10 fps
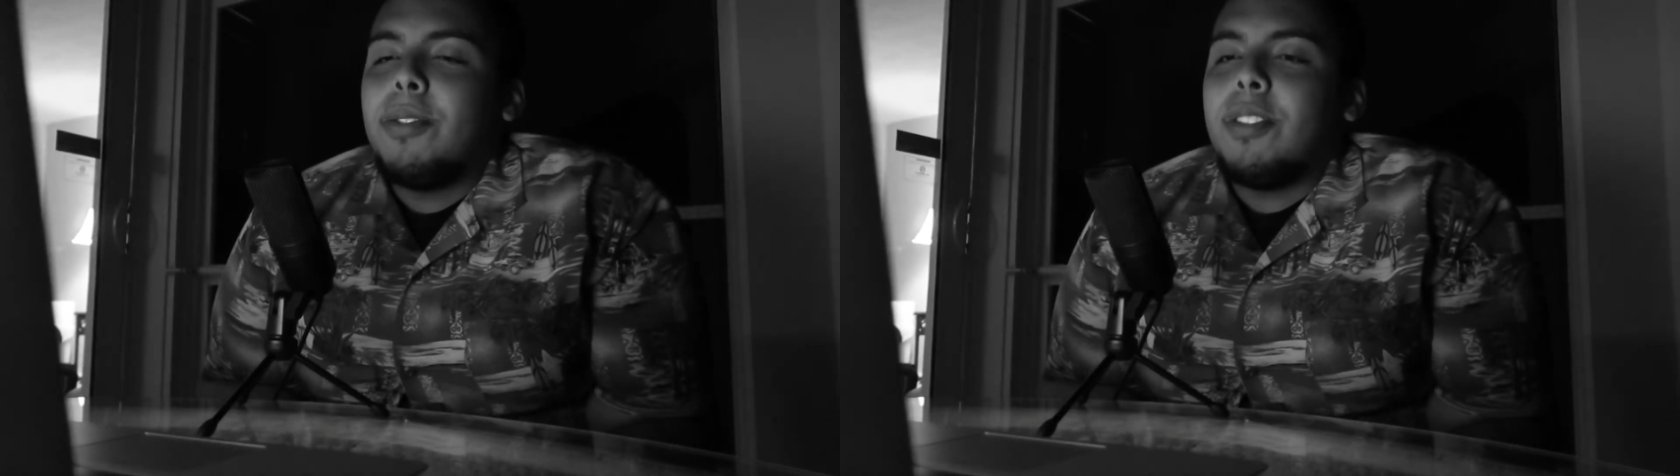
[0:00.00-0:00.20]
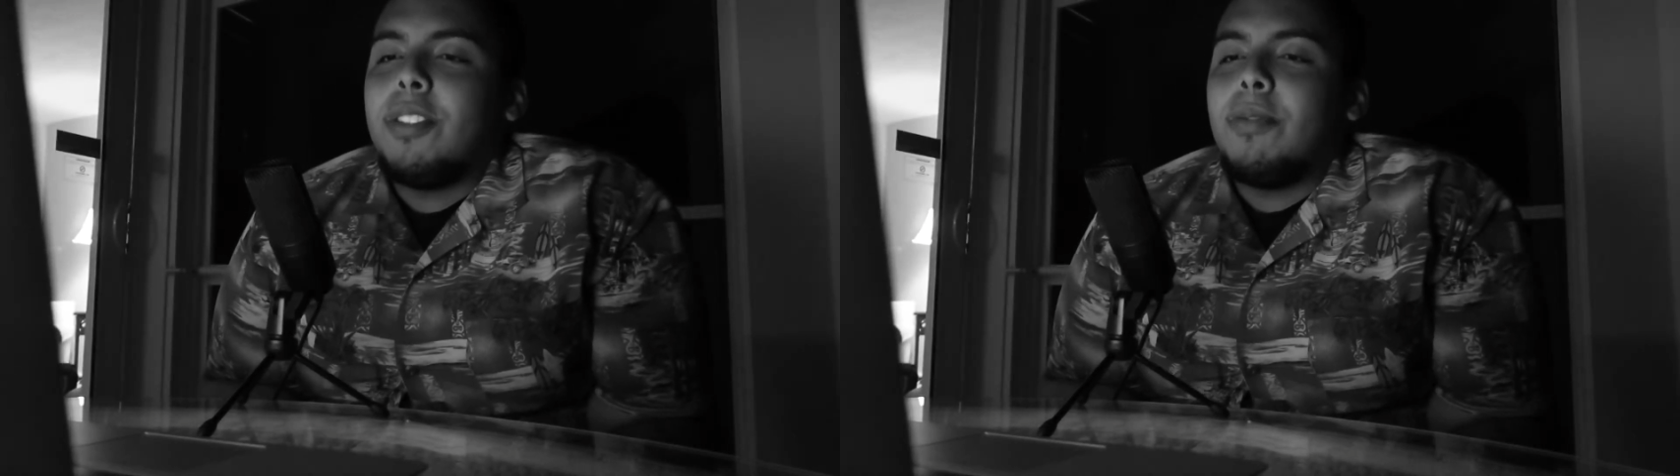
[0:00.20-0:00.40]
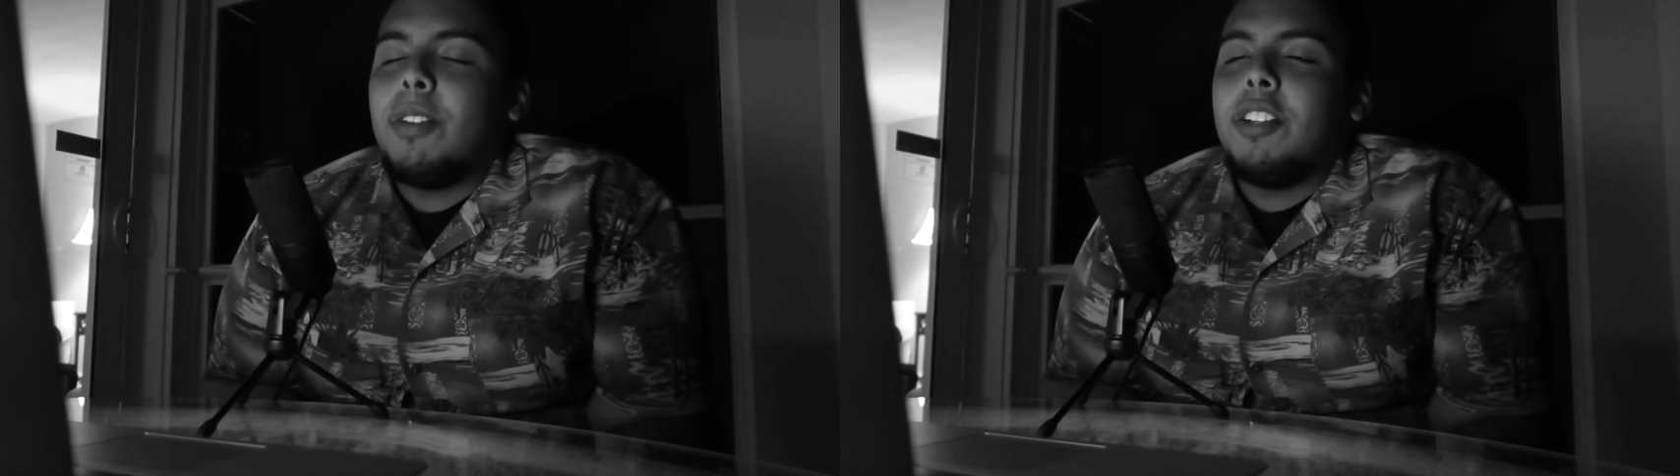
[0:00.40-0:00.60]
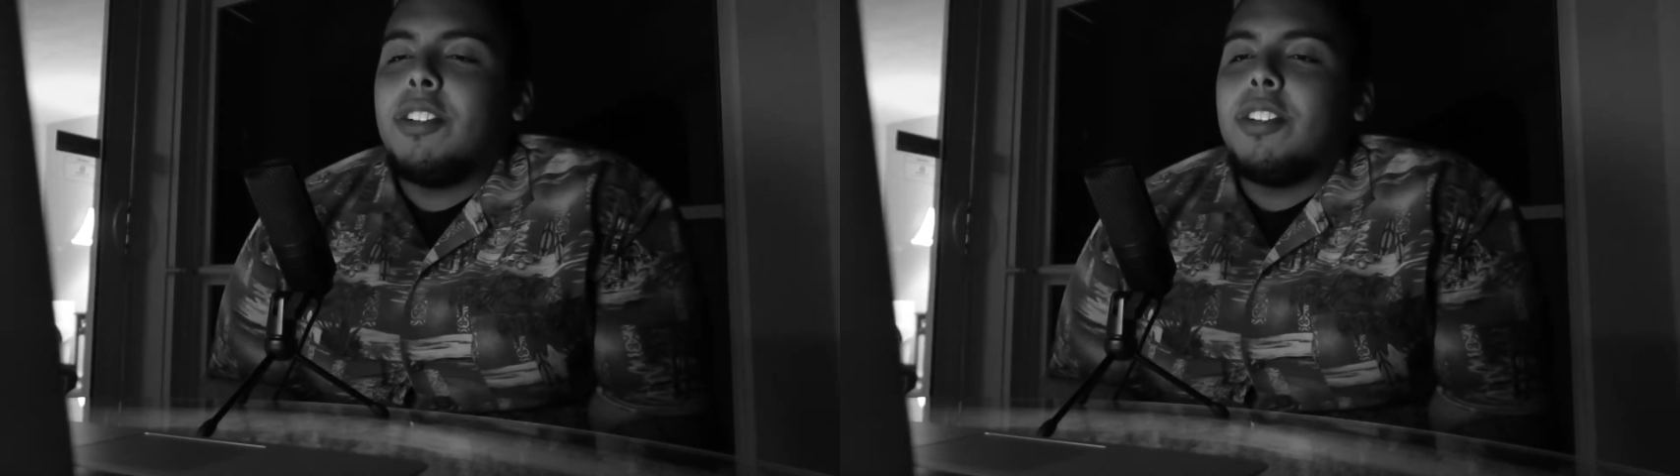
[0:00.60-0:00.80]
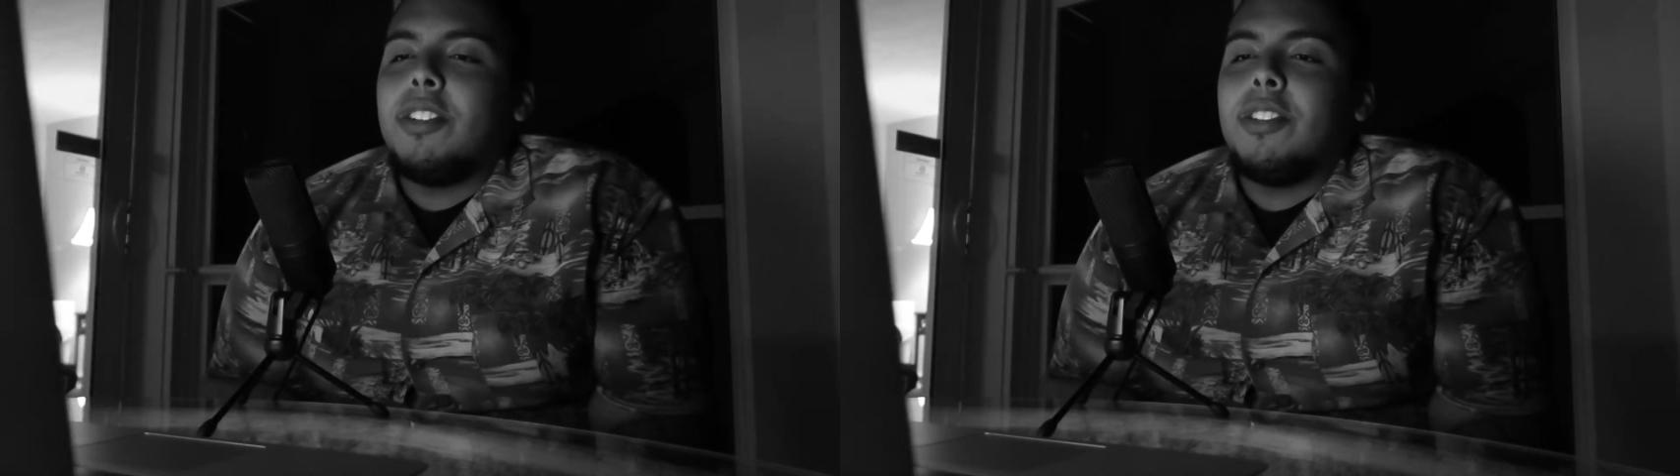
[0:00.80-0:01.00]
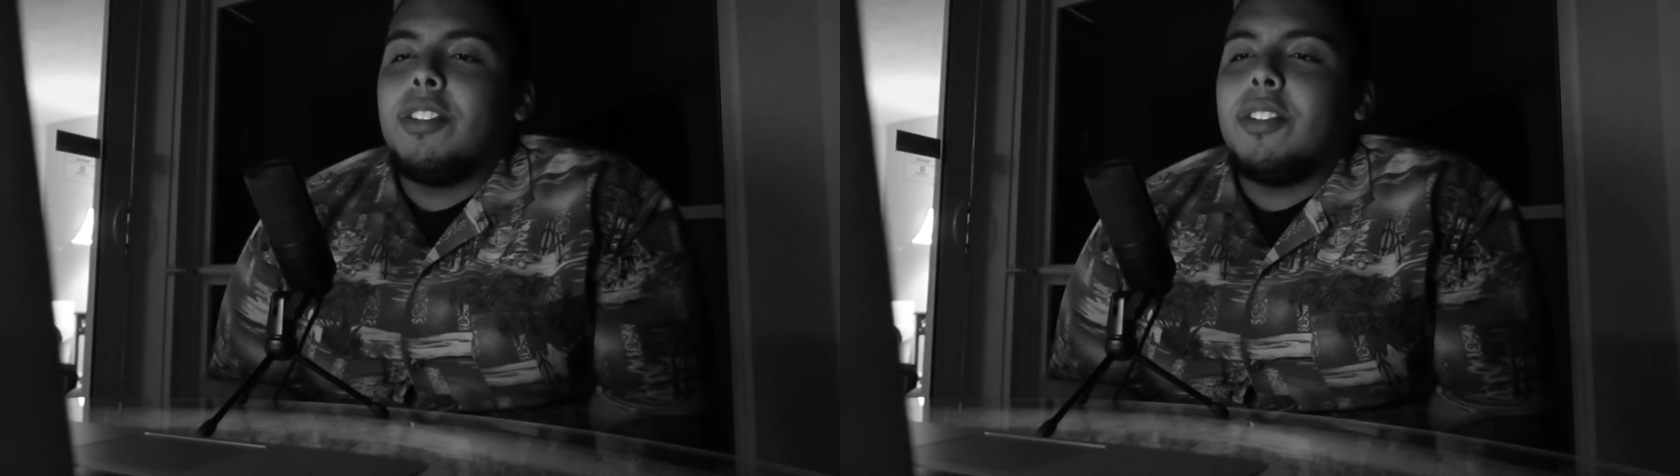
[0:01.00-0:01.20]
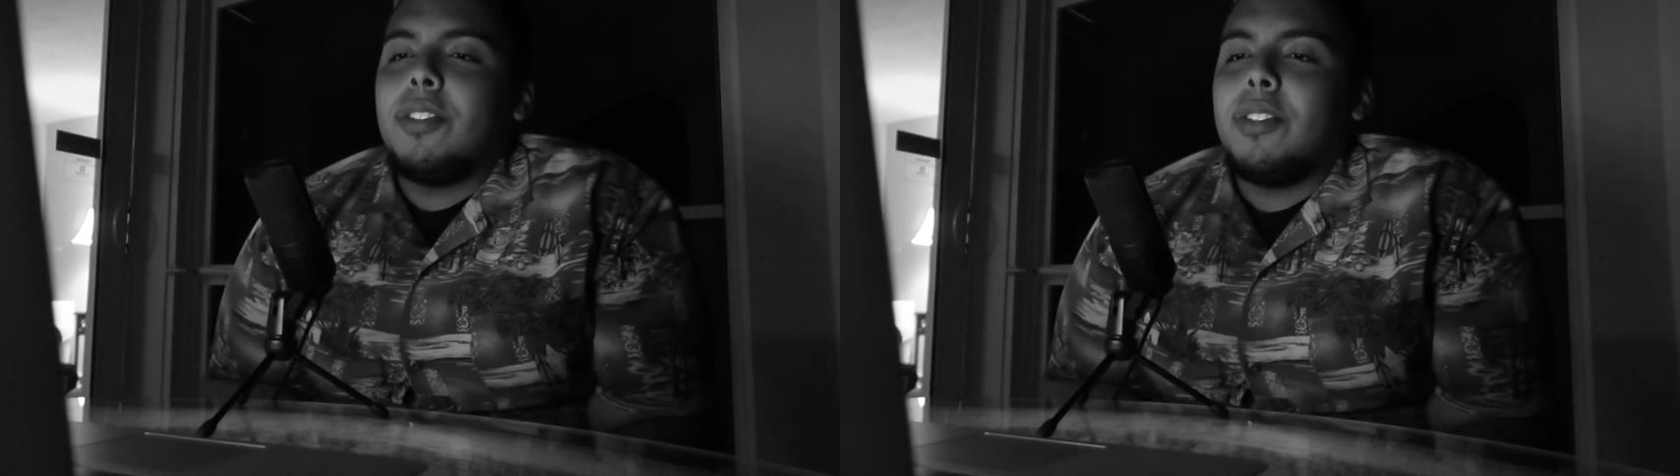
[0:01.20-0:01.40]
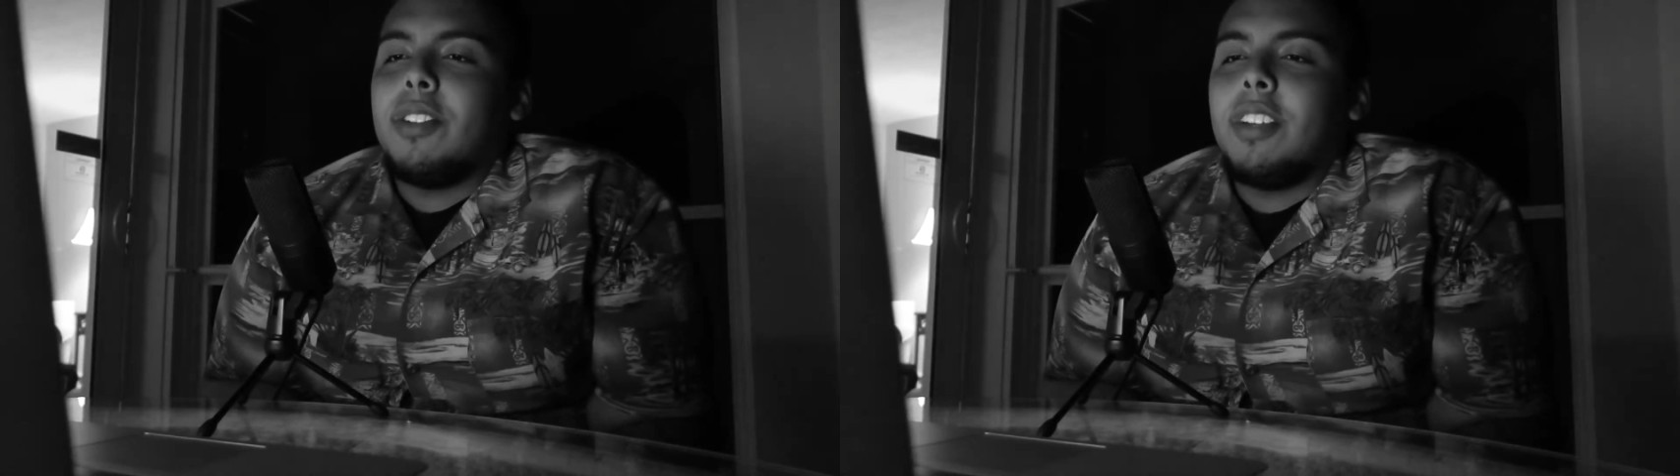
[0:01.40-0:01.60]
whole situation is
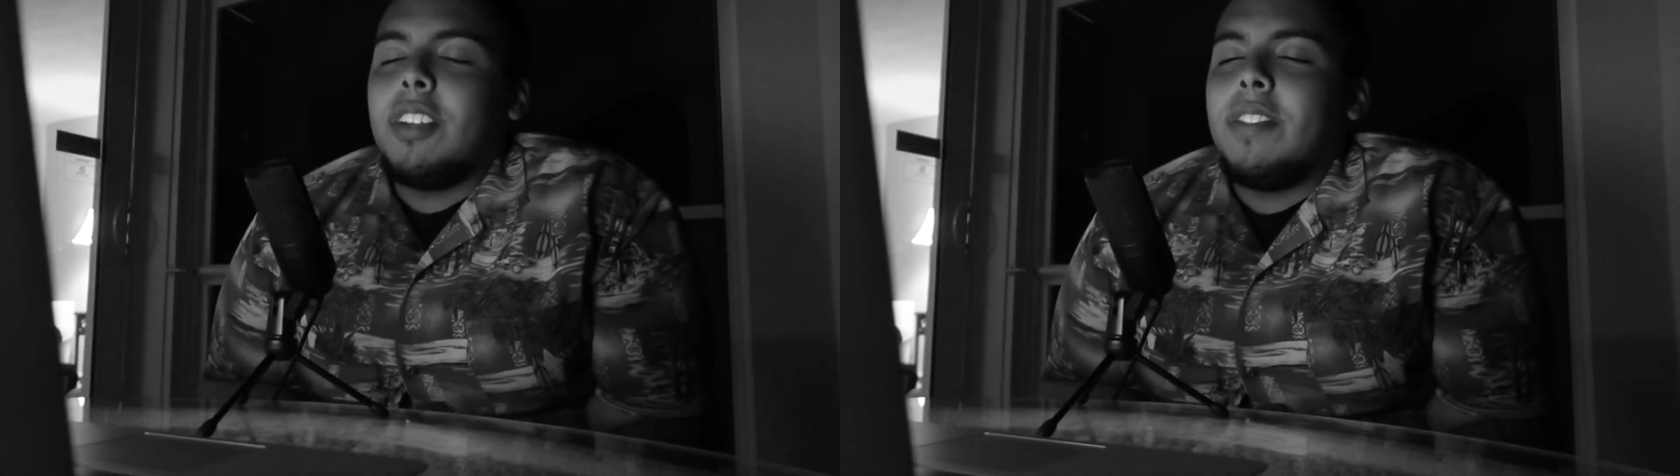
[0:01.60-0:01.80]
just